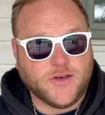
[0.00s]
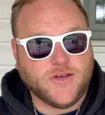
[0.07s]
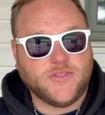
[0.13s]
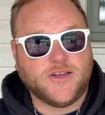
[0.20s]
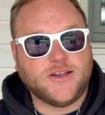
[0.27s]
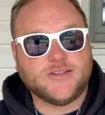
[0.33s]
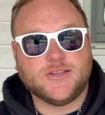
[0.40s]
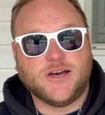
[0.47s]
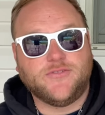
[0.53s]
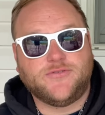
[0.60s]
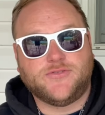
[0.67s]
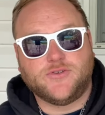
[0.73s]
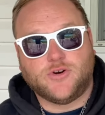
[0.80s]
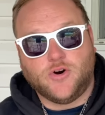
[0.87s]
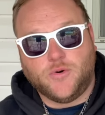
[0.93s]
and then he
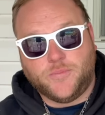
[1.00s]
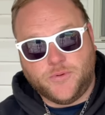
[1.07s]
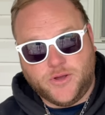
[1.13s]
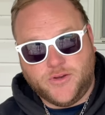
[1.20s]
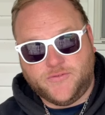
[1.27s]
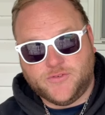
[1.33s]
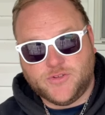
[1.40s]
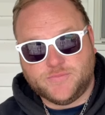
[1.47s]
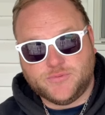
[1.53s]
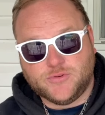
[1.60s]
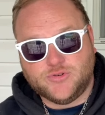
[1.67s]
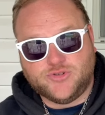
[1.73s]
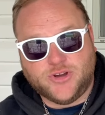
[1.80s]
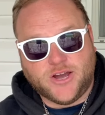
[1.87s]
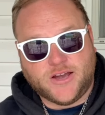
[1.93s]
left to go play for the
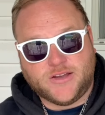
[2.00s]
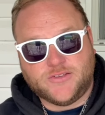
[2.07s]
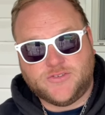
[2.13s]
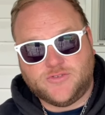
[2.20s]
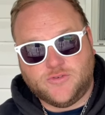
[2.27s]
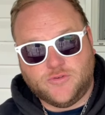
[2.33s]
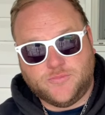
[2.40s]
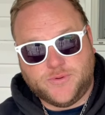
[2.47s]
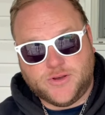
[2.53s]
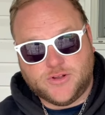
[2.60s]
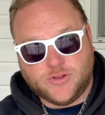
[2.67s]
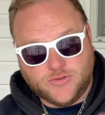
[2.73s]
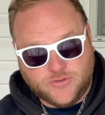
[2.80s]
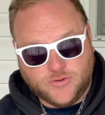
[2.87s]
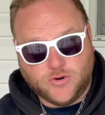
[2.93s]
Blue Jackets to be
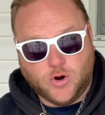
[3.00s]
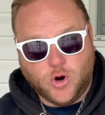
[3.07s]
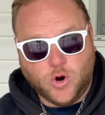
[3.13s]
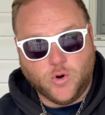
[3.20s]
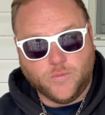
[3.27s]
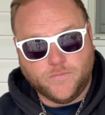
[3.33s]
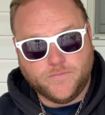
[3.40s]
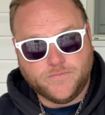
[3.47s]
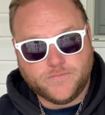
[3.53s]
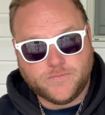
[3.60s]
closer to home.